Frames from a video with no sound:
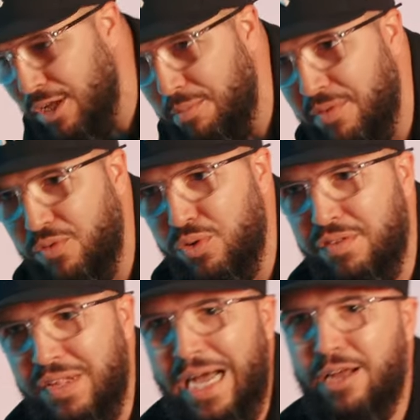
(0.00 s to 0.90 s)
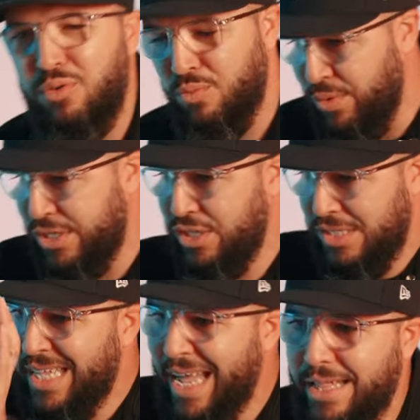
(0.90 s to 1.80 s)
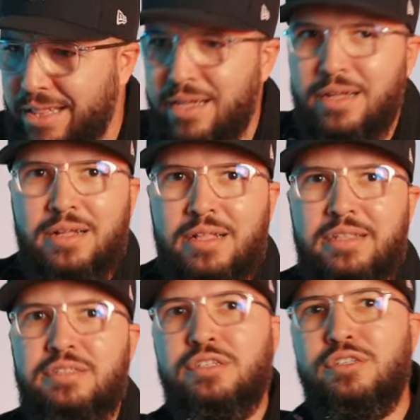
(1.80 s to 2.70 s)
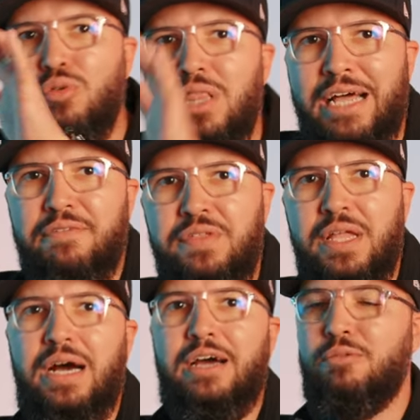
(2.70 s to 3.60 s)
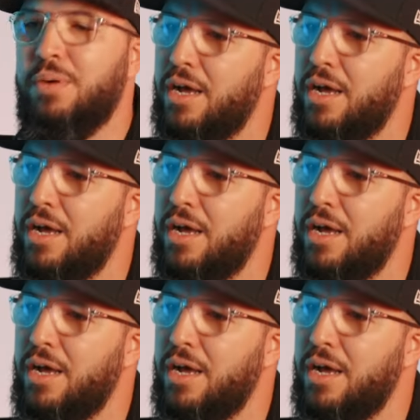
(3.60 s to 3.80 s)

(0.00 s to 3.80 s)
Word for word: down before this idol, which is dead. There's no life in that idol, but